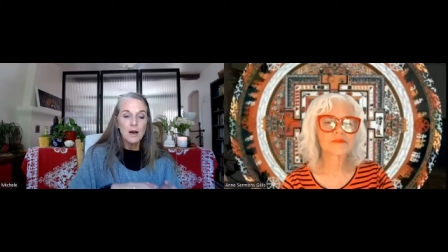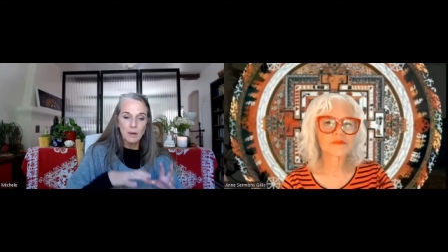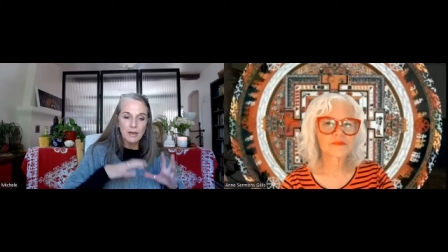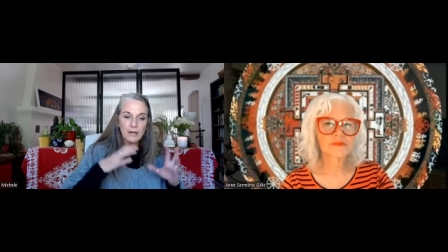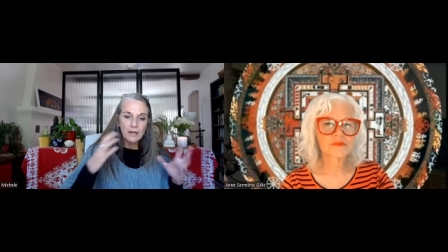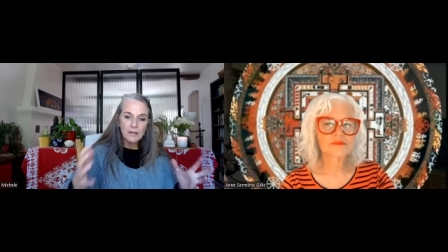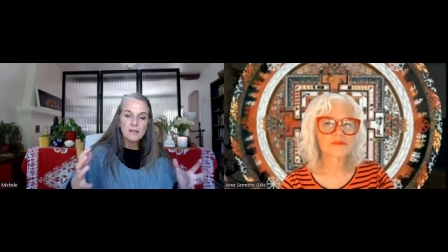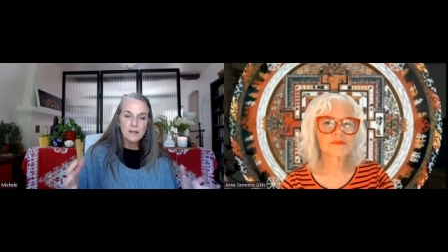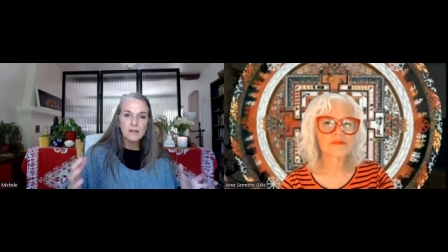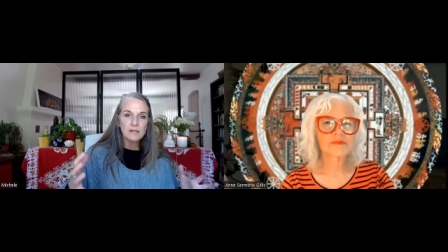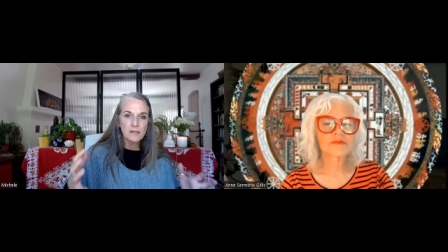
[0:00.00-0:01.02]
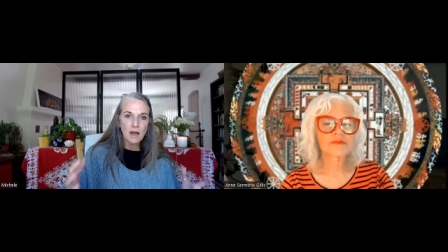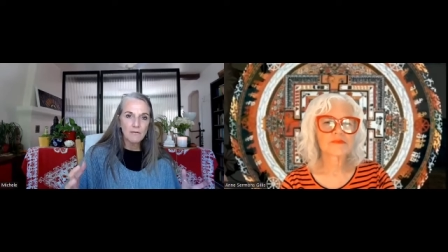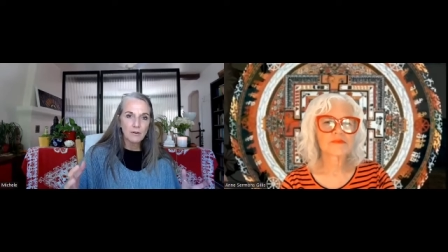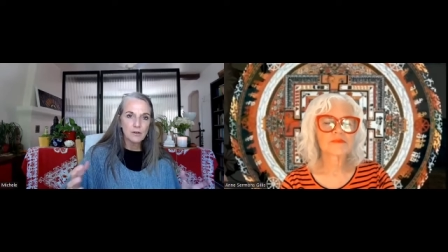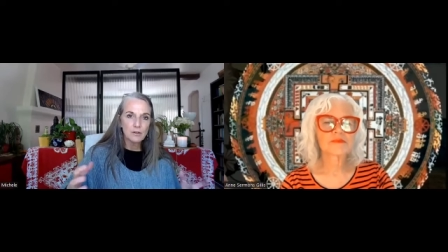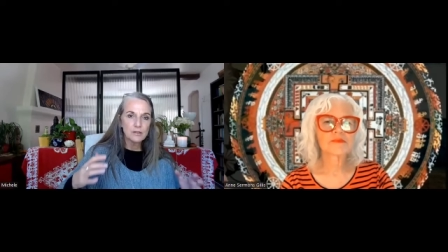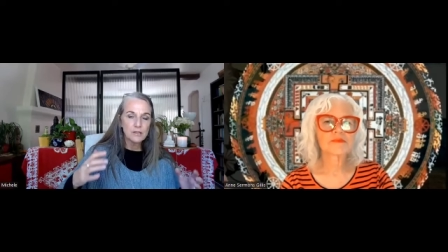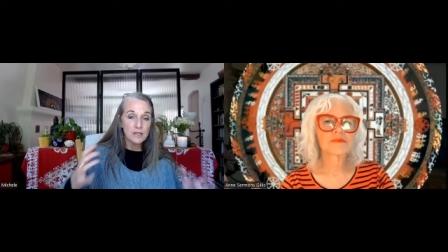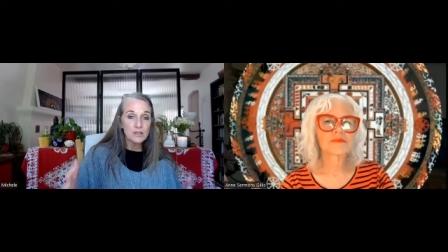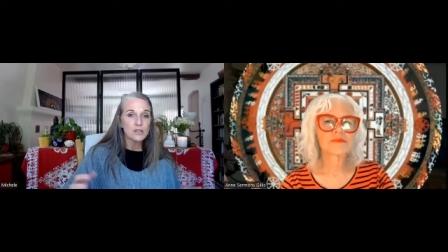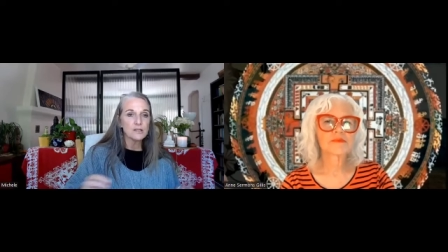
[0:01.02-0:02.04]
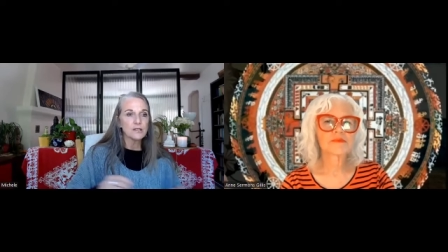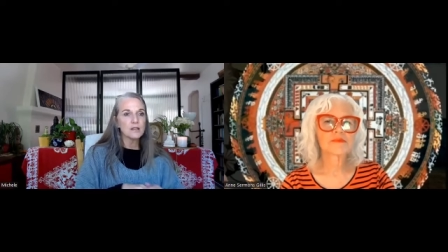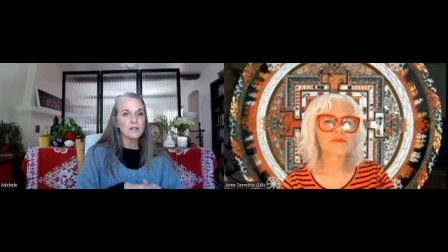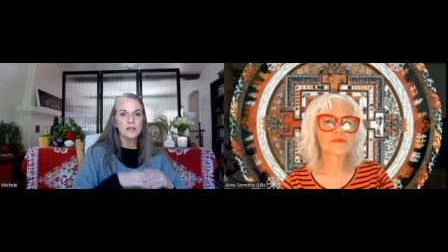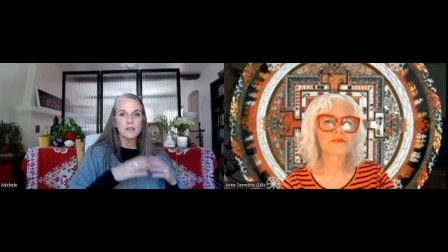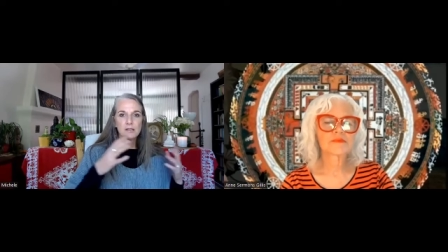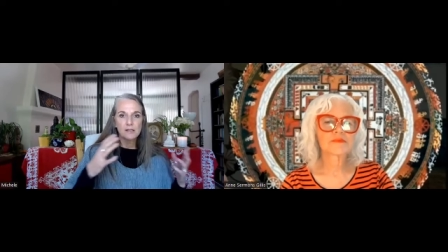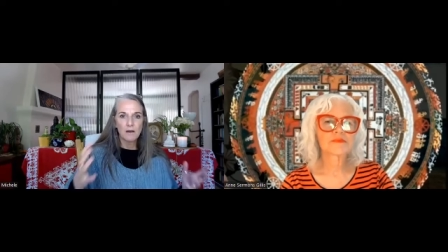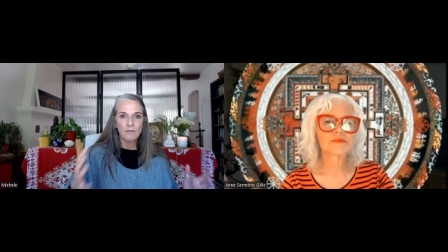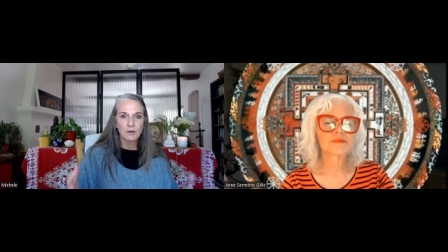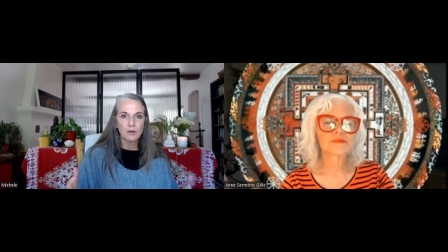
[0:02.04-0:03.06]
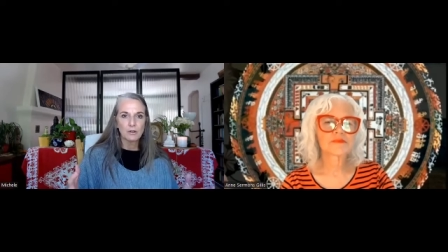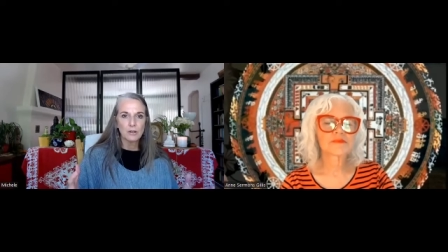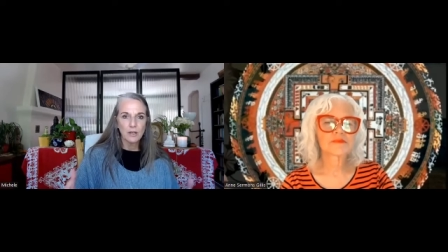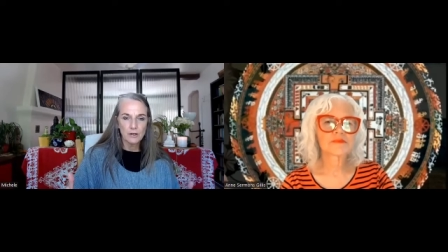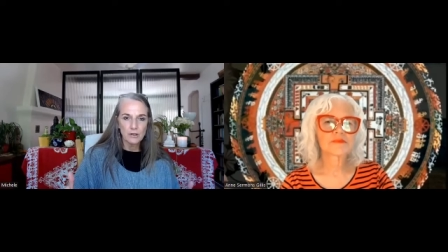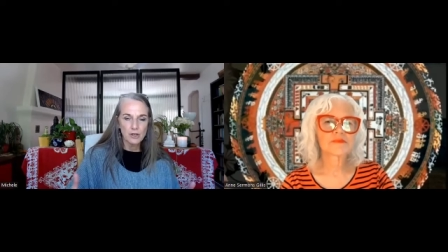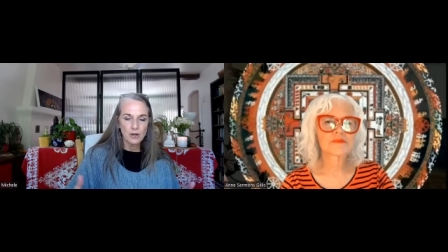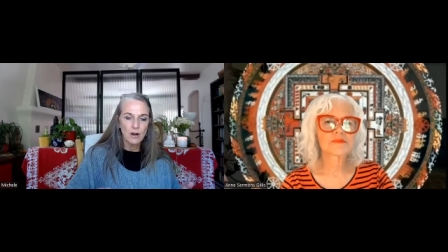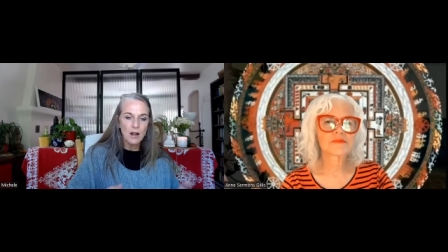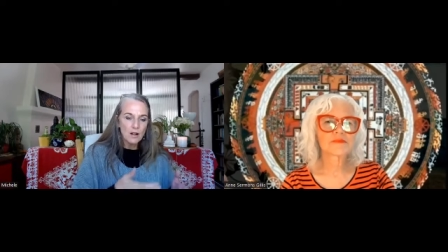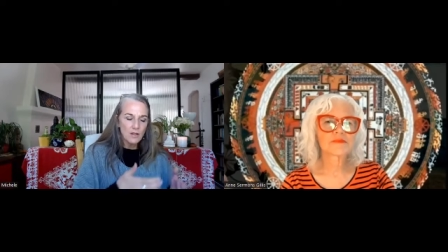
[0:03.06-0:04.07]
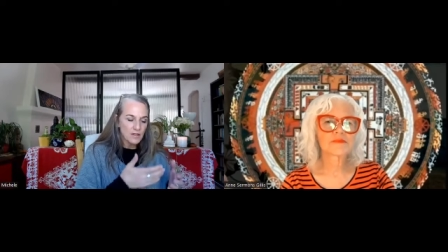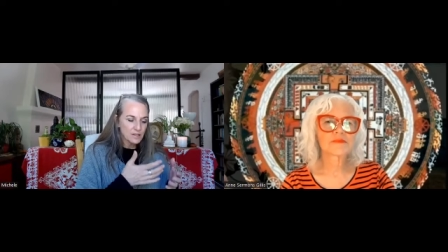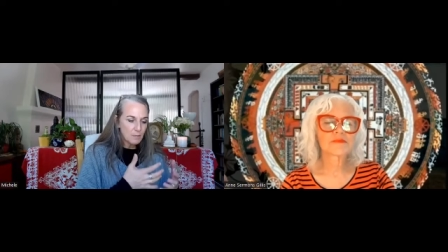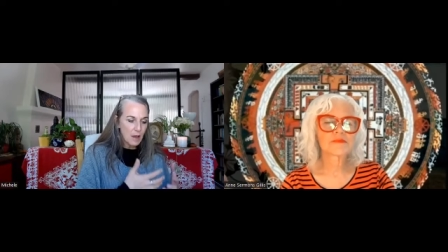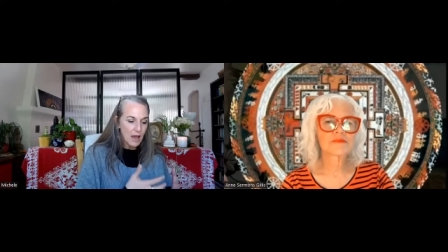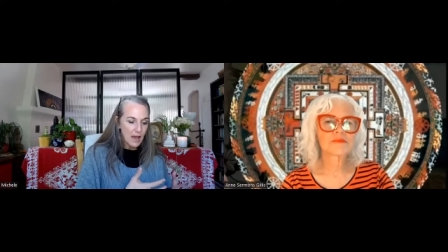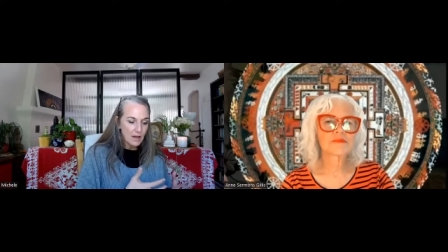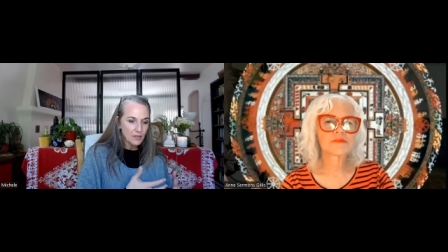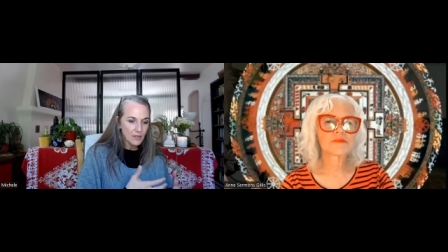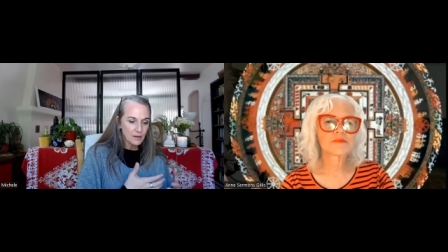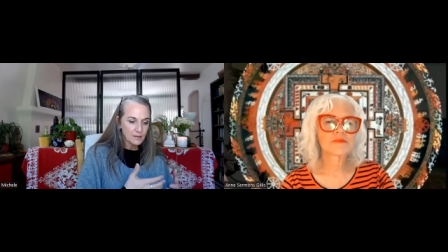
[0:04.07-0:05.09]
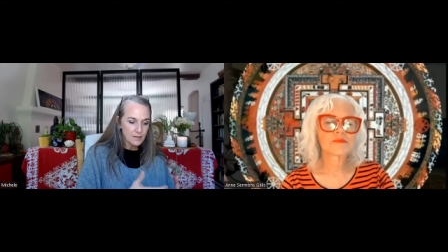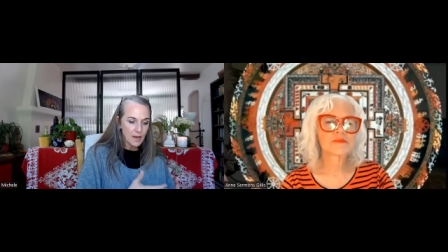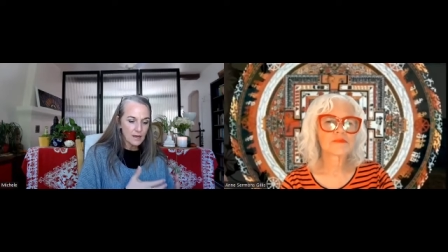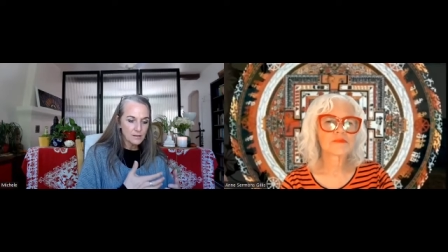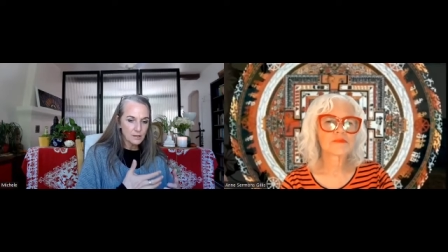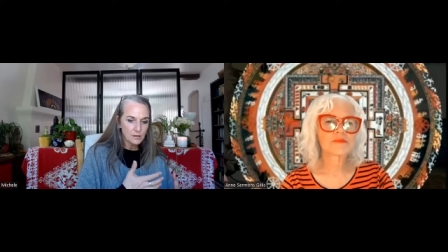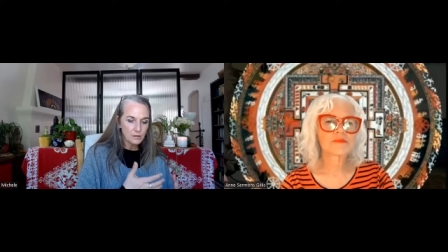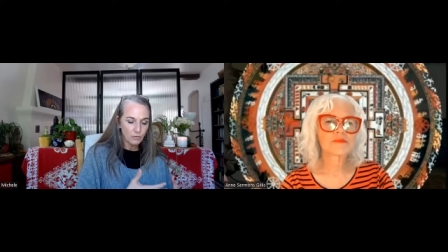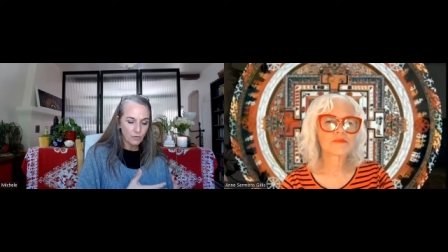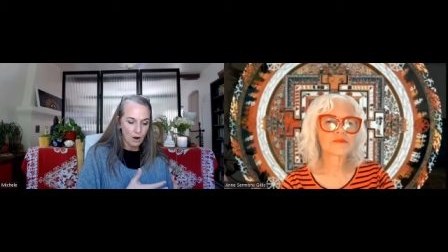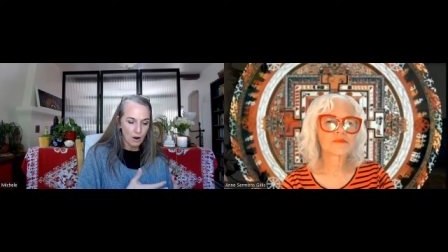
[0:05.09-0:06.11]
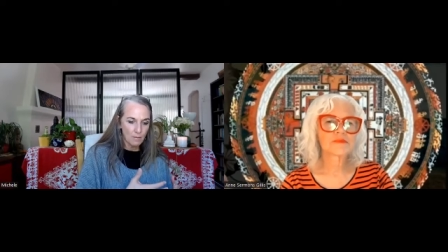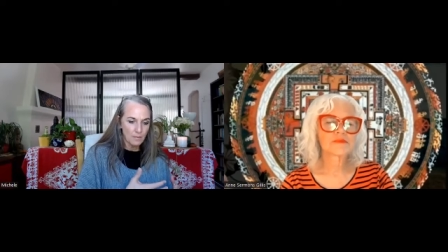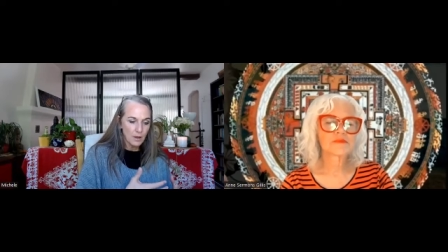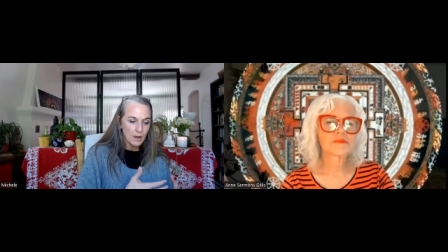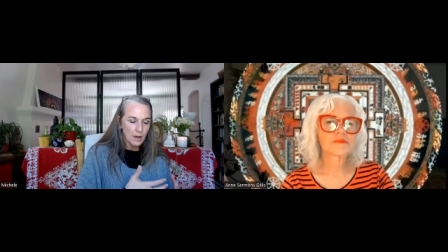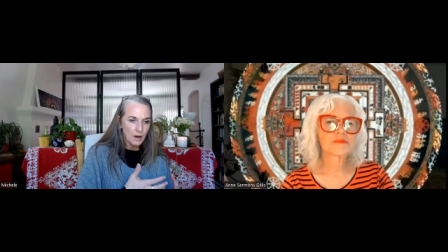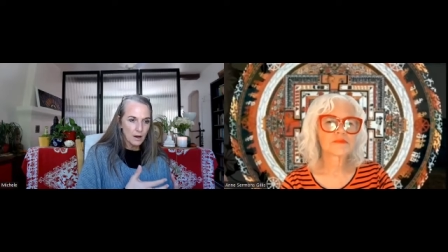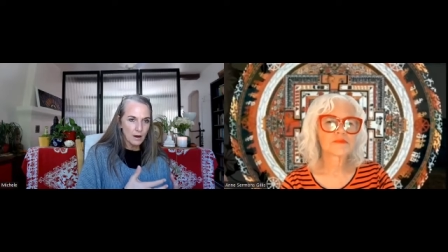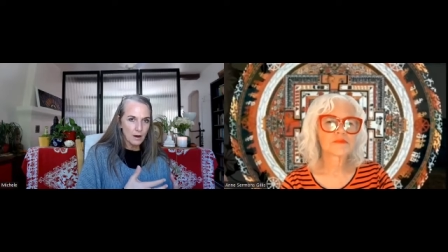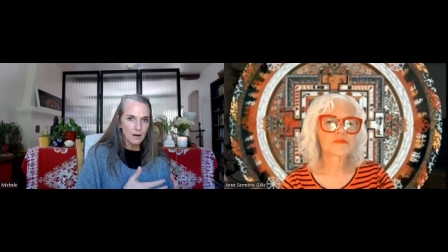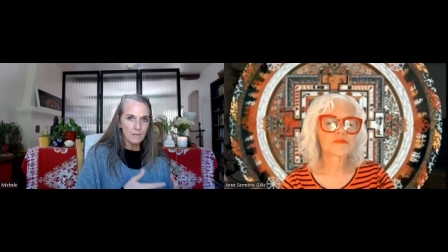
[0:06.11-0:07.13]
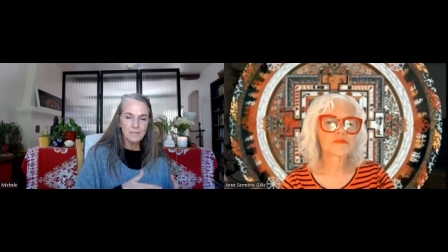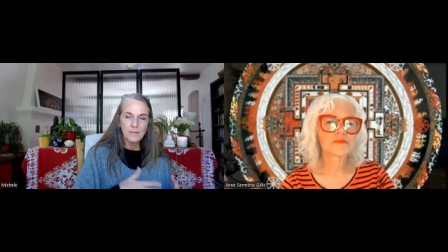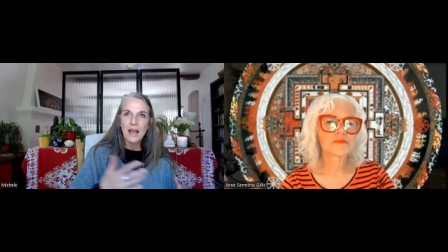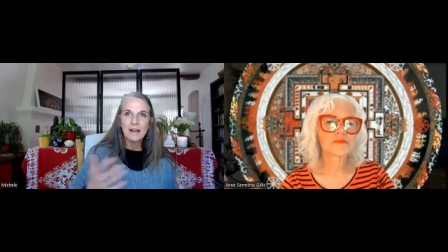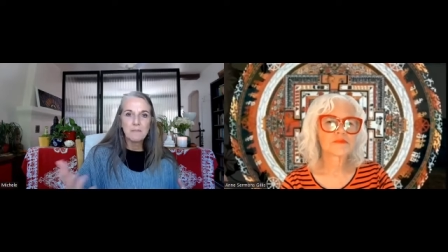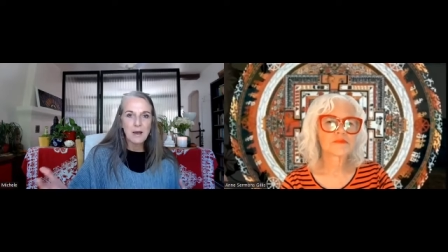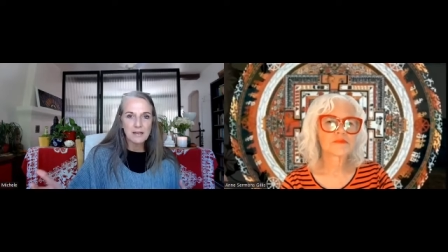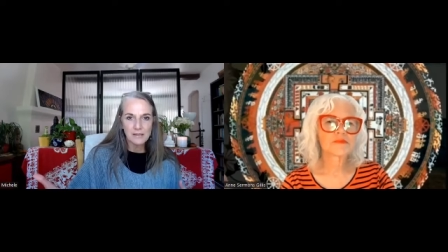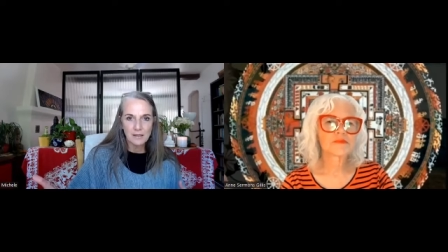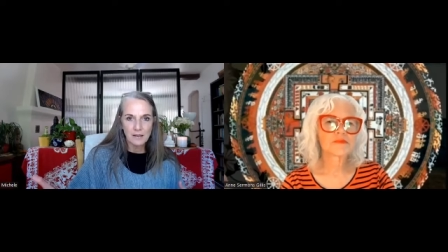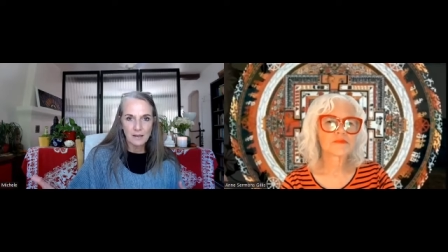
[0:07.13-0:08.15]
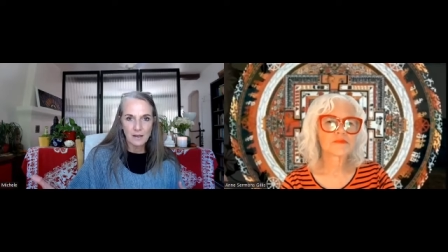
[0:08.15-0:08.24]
but in the theosophical teachings, in the theosophical literature, this path that takes us from Annie Besant